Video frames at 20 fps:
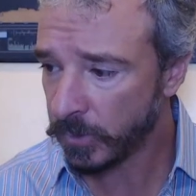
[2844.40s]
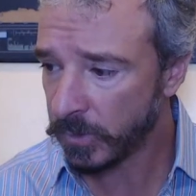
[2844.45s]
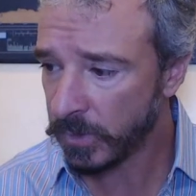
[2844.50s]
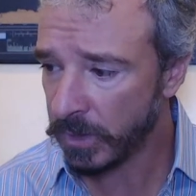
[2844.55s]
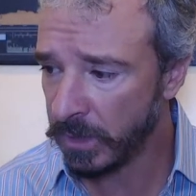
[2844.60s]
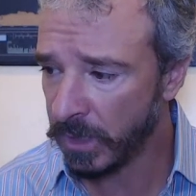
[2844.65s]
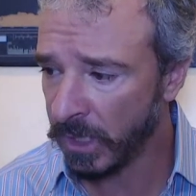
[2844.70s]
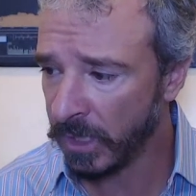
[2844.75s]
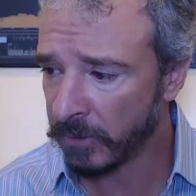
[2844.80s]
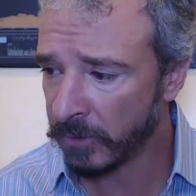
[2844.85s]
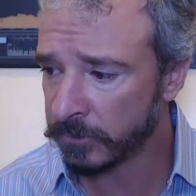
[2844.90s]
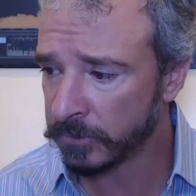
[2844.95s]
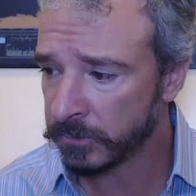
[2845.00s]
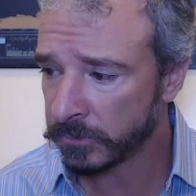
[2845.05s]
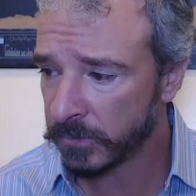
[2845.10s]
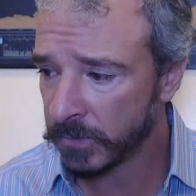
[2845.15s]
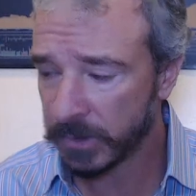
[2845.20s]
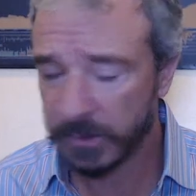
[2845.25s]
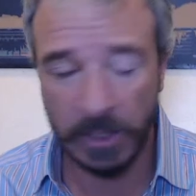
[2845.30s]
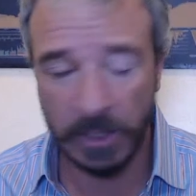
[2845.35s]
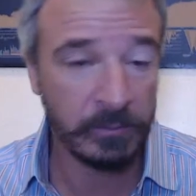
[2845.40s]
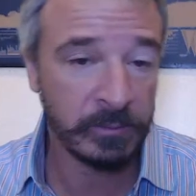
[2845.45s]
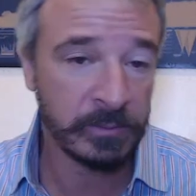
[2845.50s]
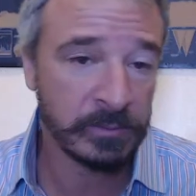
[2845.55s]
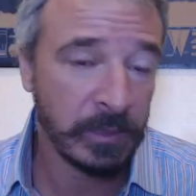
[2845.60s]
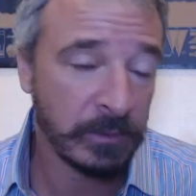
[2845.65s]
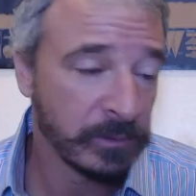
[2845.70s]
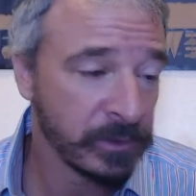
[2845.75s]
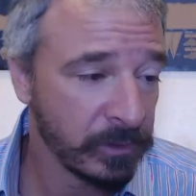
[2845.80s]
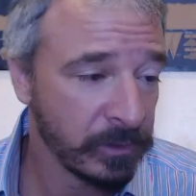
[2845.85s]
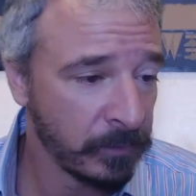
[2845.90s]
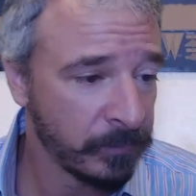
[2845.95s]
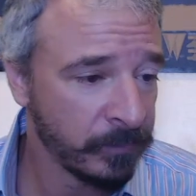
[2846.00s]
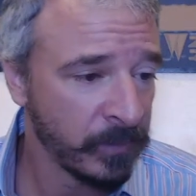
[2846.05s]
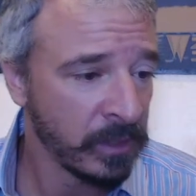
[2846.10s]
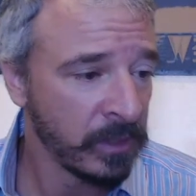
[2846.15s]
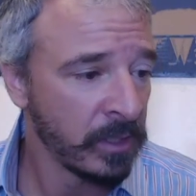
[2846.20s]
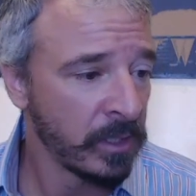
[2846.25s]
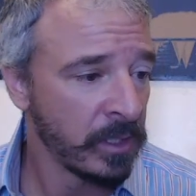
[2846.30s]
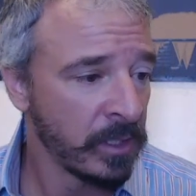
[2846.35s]
I thought it was a good one.
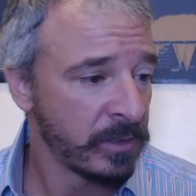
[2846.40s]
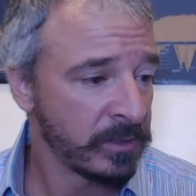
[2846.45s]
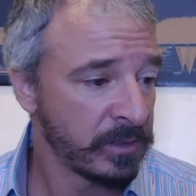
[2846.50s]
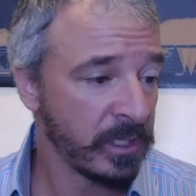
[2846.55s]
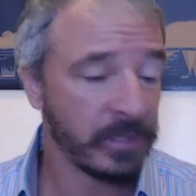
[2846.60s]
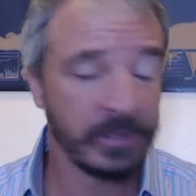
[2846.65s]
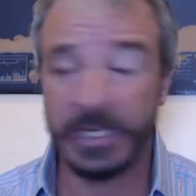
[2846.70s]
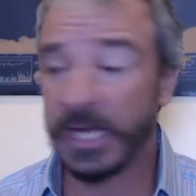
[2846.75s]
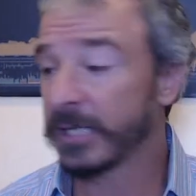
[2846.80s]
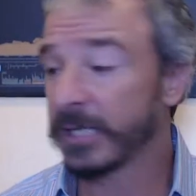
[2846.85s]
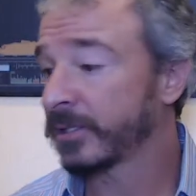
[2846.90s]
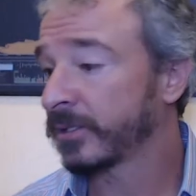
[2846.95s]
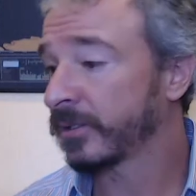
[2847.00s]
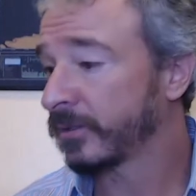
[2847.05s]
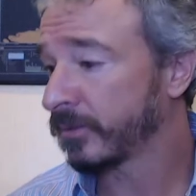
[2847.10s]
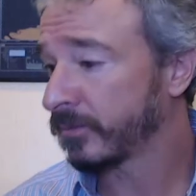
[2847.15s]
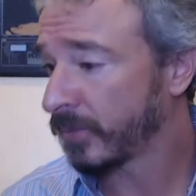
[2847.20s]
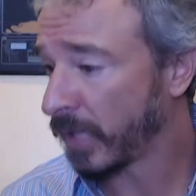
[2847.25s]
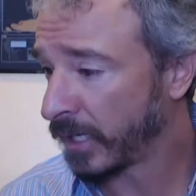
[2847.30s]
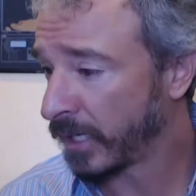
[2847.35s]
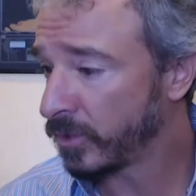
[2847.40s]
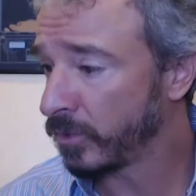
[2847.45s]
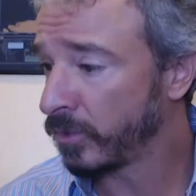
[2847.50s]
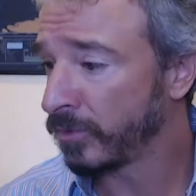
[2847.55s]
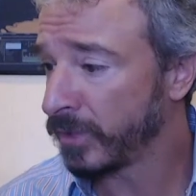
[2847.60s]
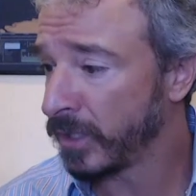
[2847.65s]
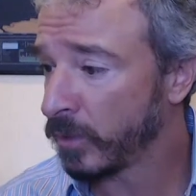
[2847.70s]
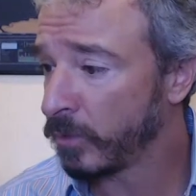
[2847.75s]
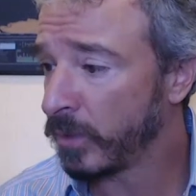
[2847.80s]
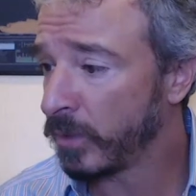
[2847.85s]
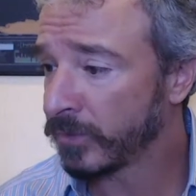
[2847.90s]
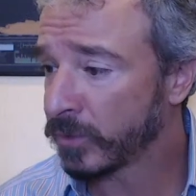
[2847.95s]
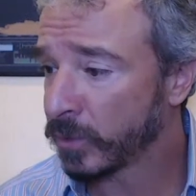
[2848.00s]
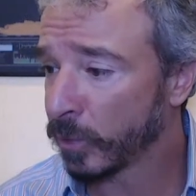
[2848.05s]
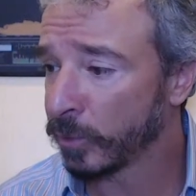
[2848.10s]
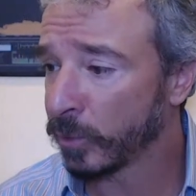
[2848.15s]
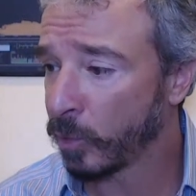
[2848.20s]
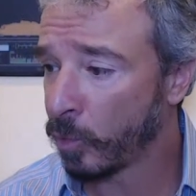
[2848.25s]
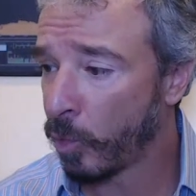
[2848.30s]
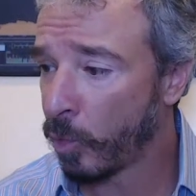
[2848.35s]
So yeah, yes, I do think we've
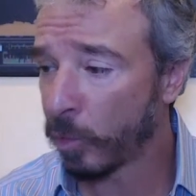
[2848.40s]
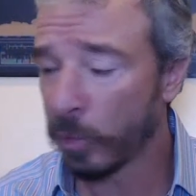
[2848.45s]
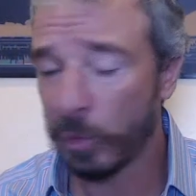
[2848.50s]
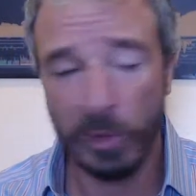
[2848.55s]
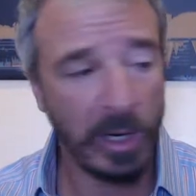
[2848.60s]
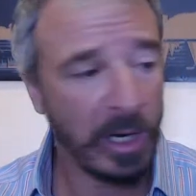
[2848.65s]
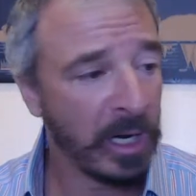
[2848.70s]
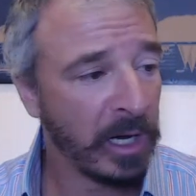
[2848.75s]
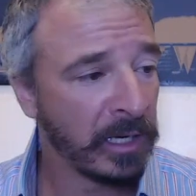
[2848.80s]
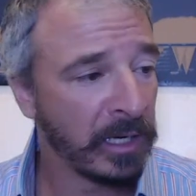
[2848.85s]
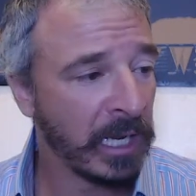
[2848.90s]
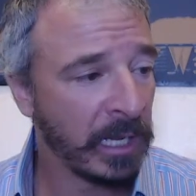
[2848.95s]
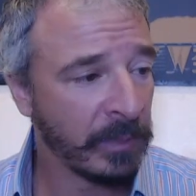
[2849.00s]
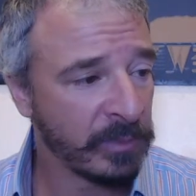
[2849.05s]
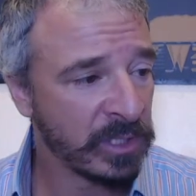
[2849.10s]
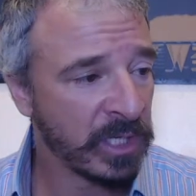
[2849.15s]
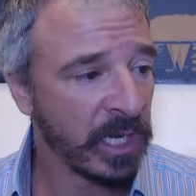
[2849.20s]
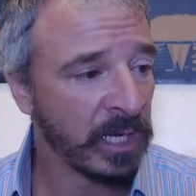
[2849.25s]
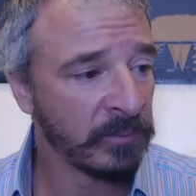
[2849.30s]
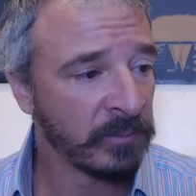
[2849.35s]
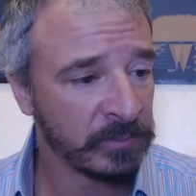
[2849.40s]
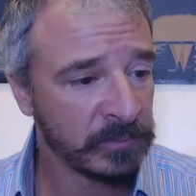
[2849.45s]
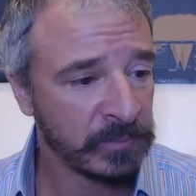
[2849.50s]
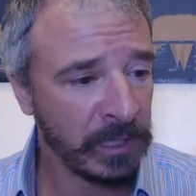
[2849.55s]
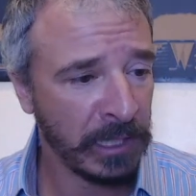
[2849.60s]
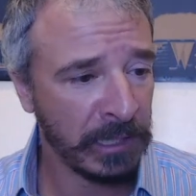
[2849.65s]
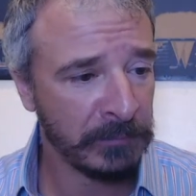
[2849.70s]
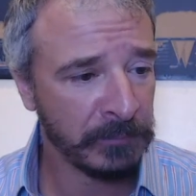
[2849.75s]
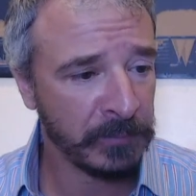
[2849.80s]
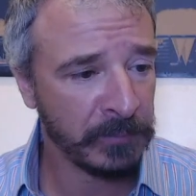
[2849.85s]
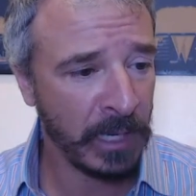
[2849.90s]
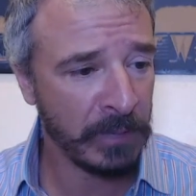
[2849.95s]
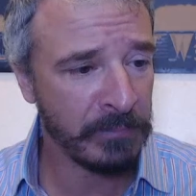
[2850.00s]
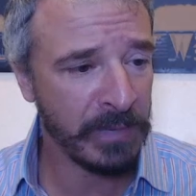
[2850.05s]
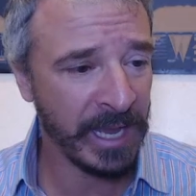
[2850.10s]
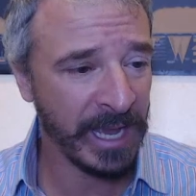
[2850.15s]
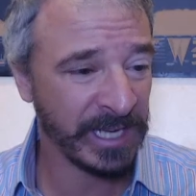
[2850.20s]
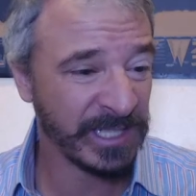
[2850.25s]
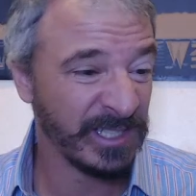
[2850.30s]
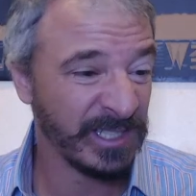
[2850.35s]
turned the corner on MJ. I
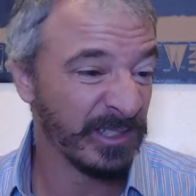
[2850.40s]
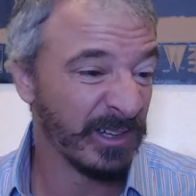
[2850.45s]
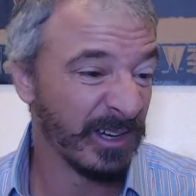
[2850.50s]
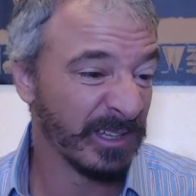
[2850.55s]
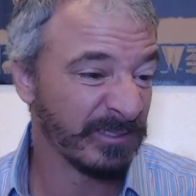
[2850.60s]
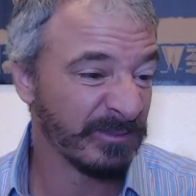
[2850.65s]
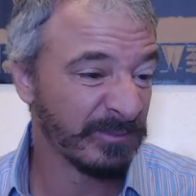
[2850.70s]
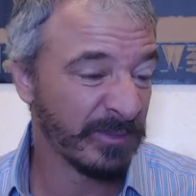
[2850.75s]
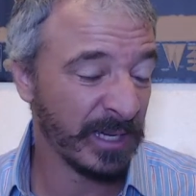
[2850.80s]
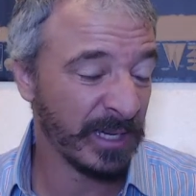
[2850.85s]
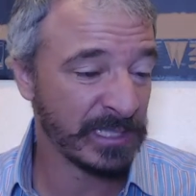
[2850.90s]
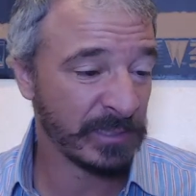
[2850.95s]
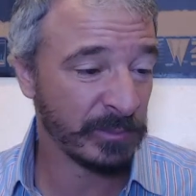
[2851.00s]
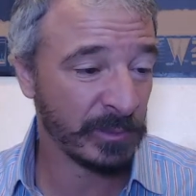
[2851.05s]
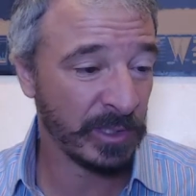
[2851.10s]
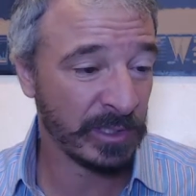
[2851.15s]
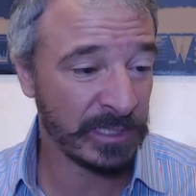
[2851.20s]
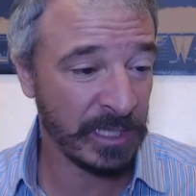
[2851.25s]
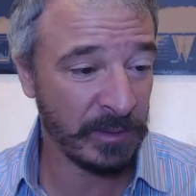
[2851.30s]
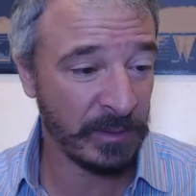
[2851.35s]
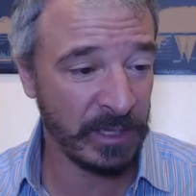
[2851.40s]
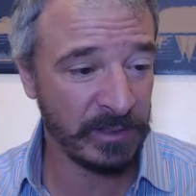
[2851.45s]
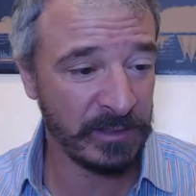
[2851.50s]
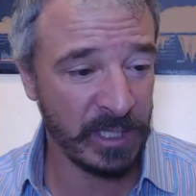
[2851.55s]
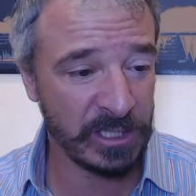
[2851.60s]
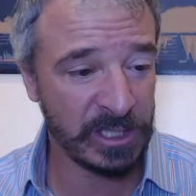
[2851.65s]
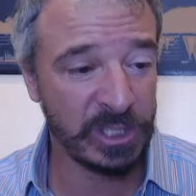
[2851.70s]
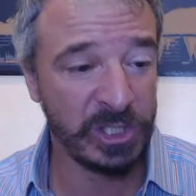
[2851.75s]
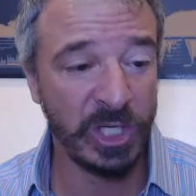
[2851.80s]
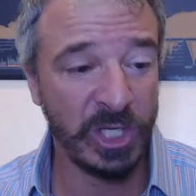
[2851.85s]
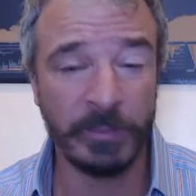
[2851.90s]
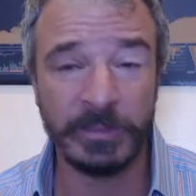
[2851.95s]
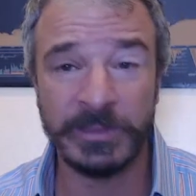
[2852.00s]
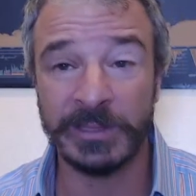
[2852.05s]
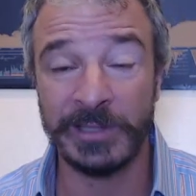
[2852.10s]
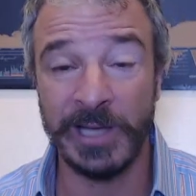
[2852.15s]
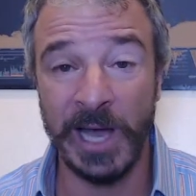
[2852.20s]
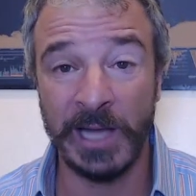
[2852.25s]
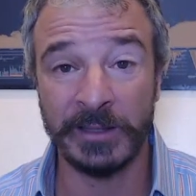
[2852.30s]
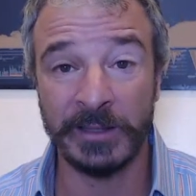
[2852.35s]
may actually go out and buy some calls. It's jumped a
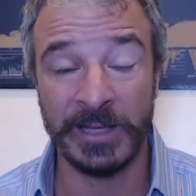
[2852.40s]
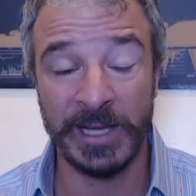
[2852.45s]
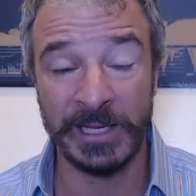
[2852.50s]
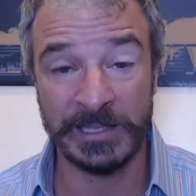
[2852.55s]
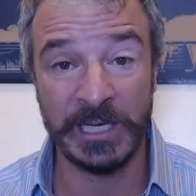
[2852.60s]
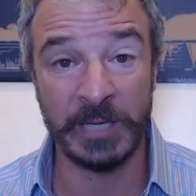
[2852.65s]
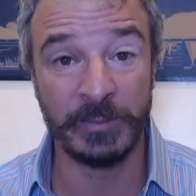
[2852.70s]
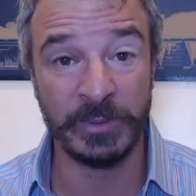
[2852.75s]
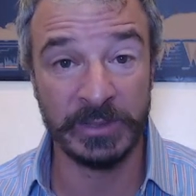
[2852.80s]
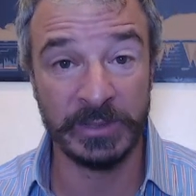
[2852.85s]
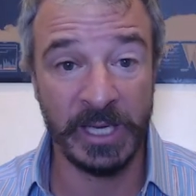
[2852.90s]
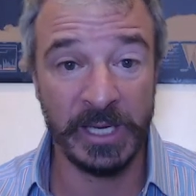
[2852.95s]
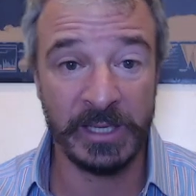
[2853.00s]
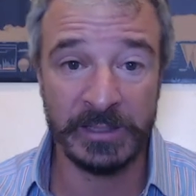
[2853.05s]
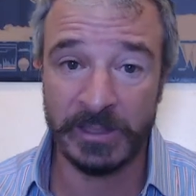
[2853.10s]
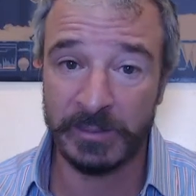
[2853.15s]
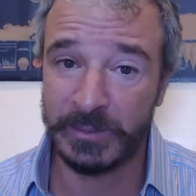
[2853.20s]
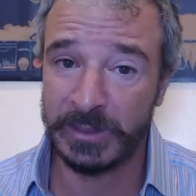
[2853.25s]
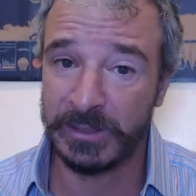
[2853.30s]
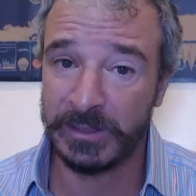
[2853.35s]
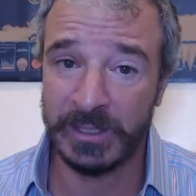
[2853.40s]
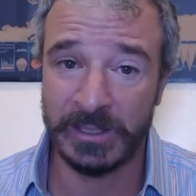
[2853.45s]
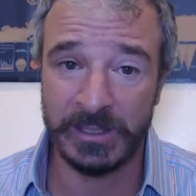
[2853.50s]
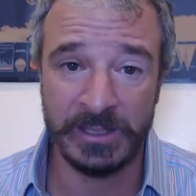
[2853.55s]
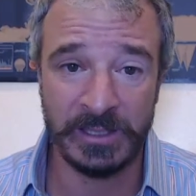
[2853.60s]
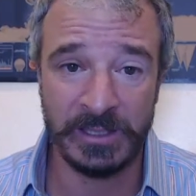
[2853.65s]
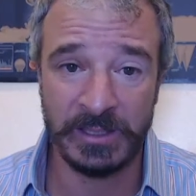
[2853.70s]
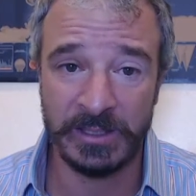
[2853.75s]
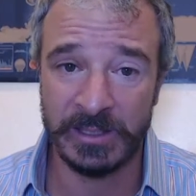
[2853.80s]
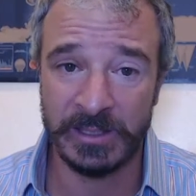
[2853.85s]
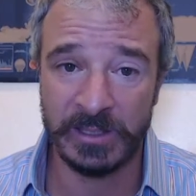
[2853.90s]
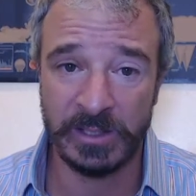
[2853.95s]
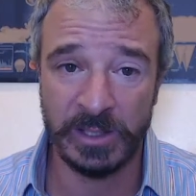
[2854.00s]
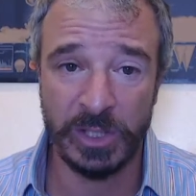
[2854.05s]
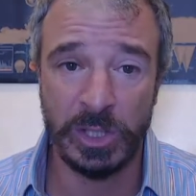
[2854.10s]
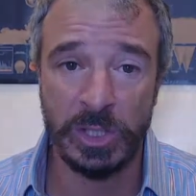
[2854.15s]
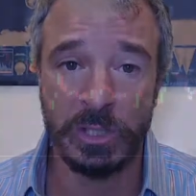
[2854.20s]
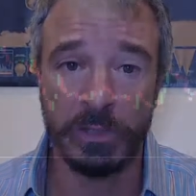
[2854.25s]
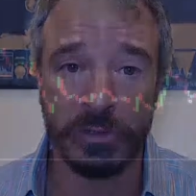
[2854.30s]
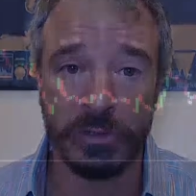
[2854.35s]
lot in the last couple of days. I mean, you can see this
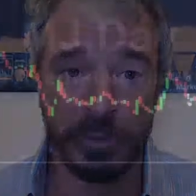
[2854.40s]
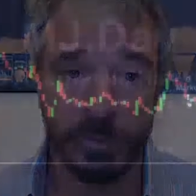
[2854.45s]
huge